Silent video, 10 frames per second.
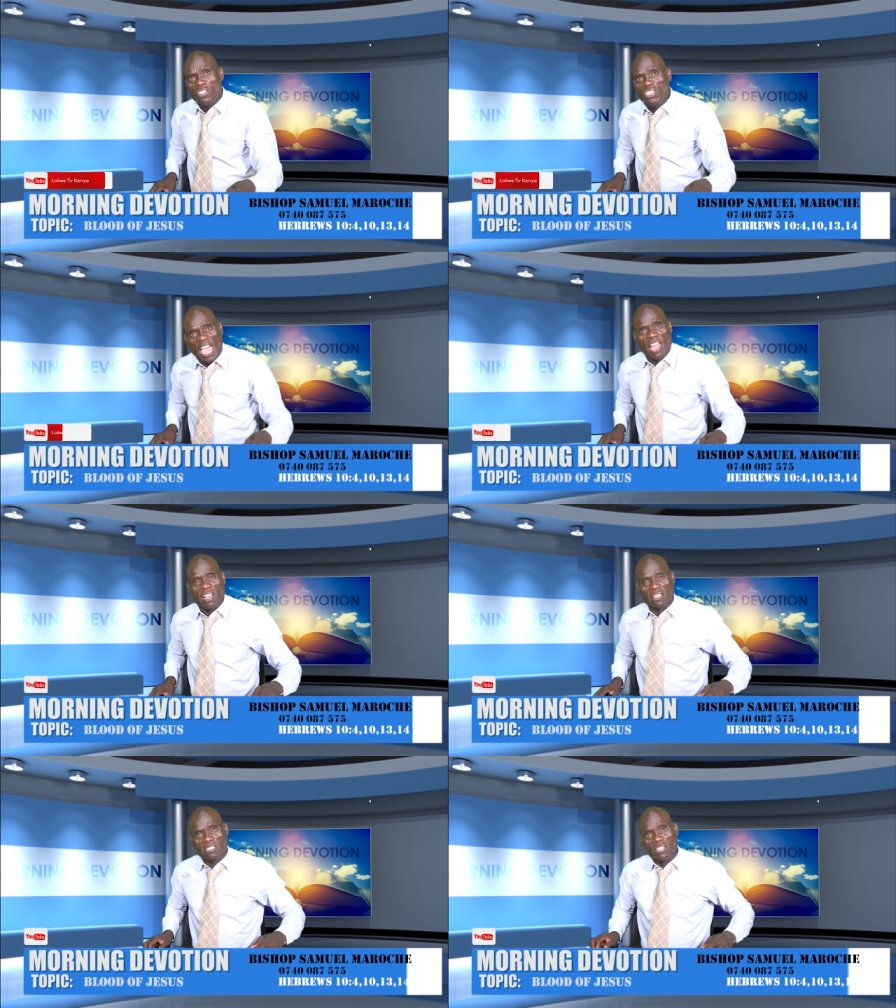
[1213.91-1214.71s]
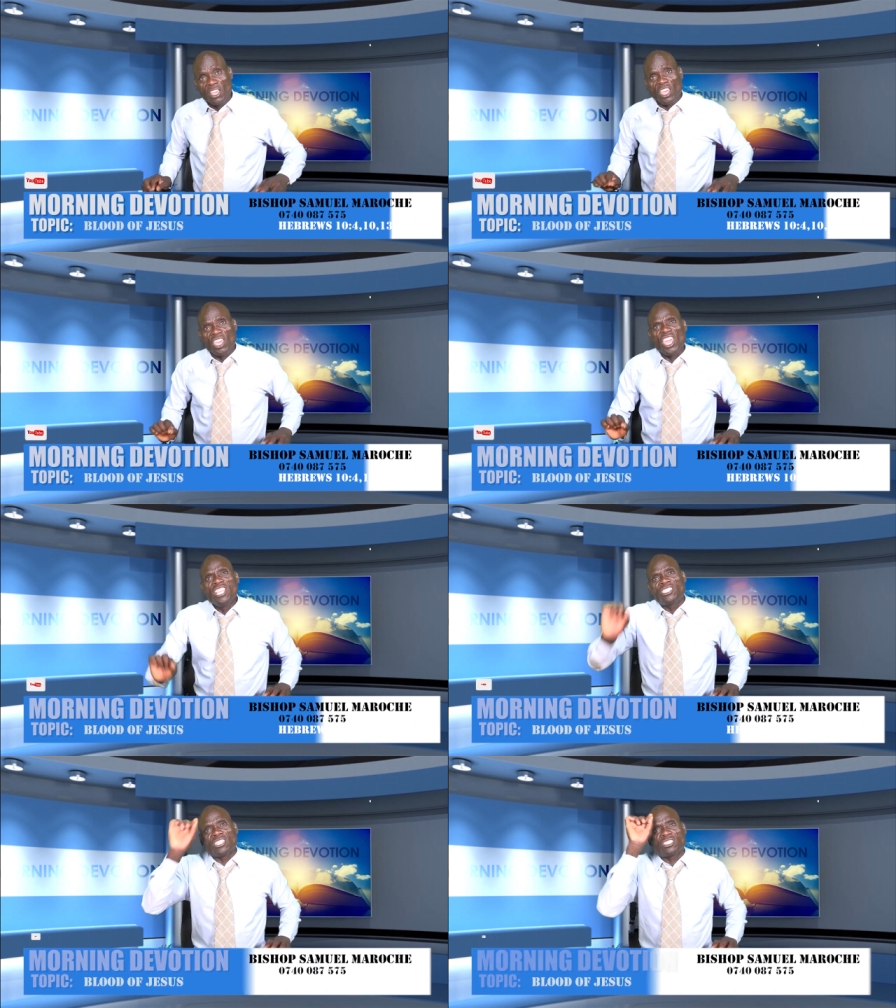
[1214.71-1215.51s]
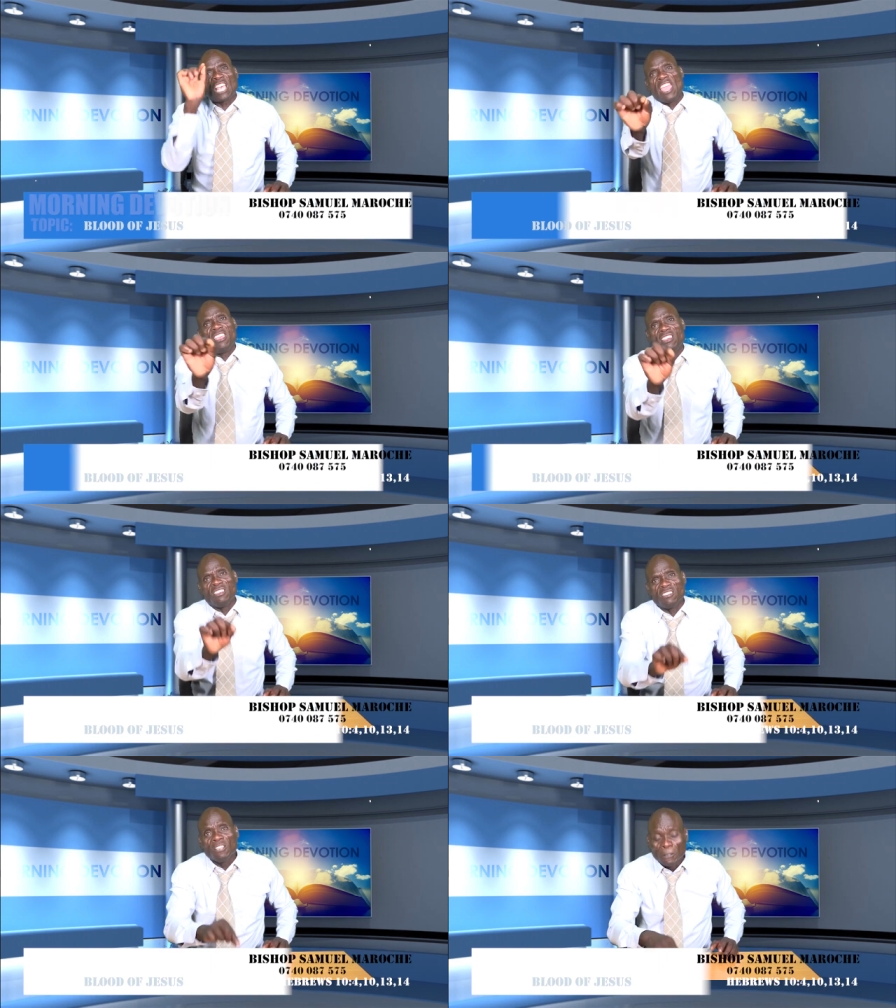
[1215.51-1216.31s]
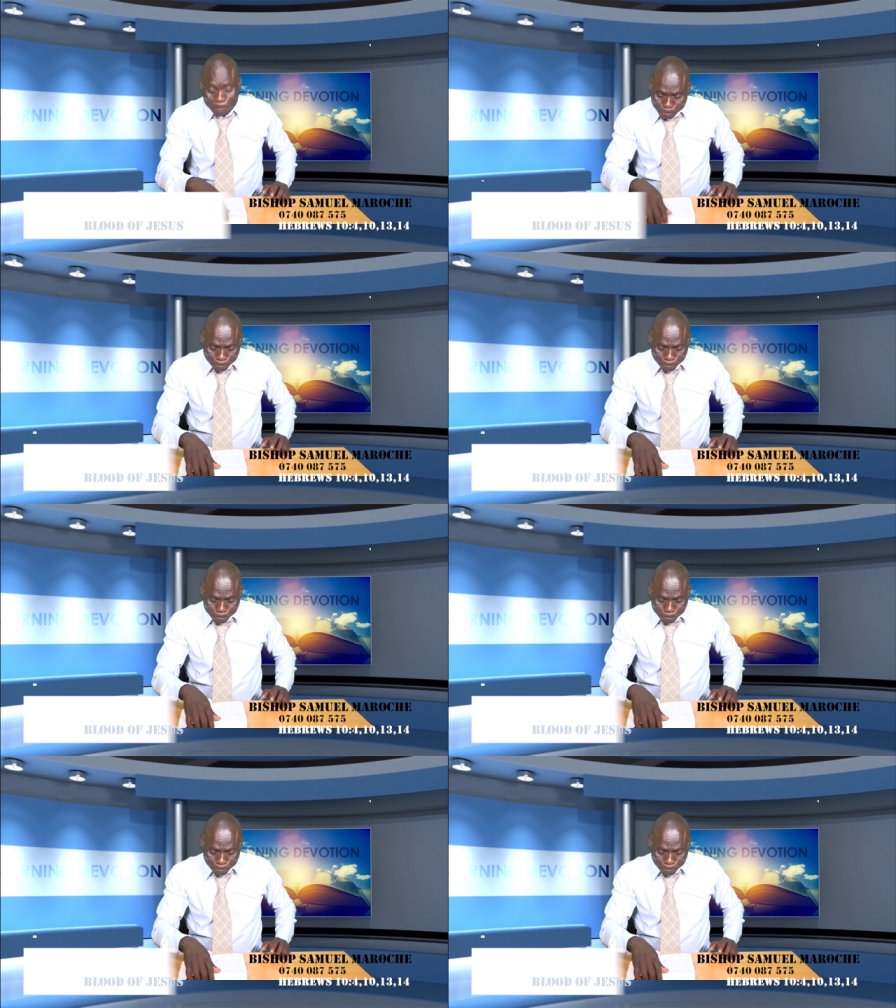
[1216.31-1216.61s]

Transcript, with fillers: Yes, he is a saint.